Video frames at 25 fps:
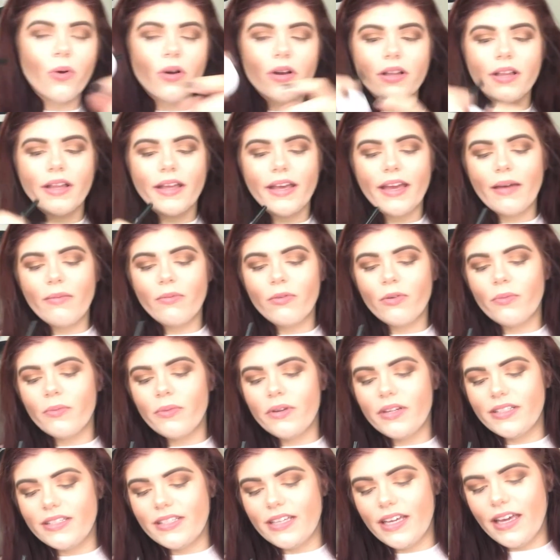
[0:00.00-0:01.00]
Glam, I'm going
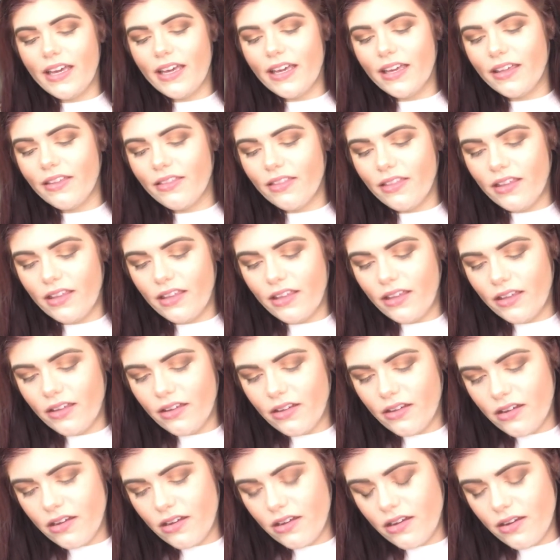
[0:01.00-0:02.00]
to take the,
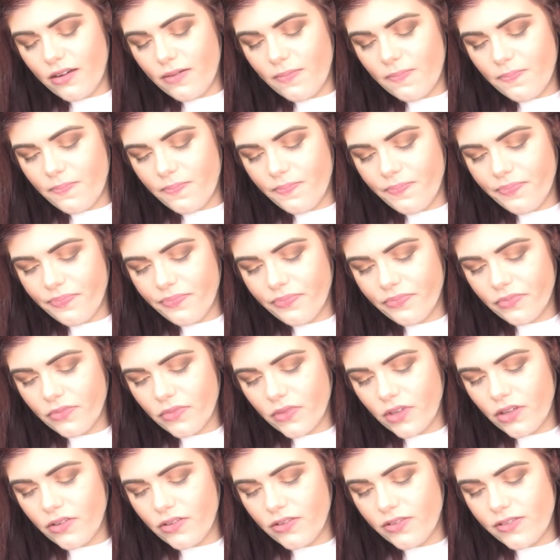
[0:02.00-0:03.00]

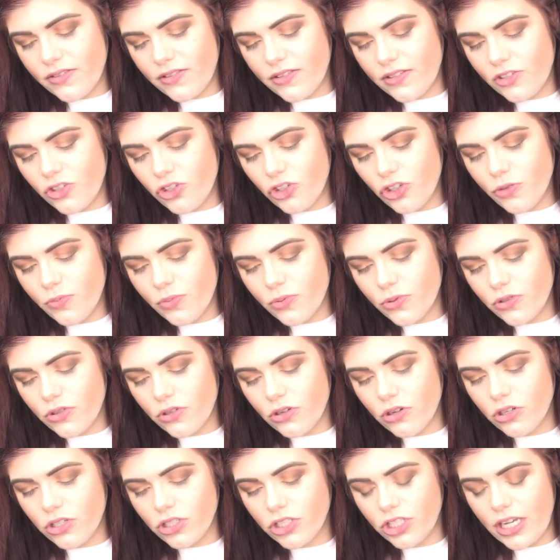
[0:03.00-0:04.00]
this is a Super
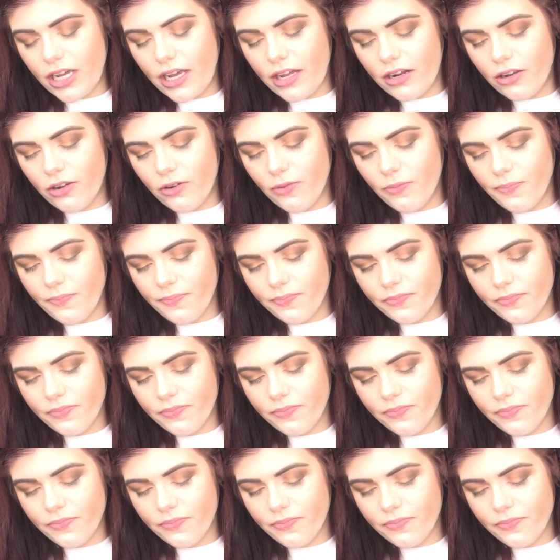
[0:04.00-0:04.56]
Shark Shadow.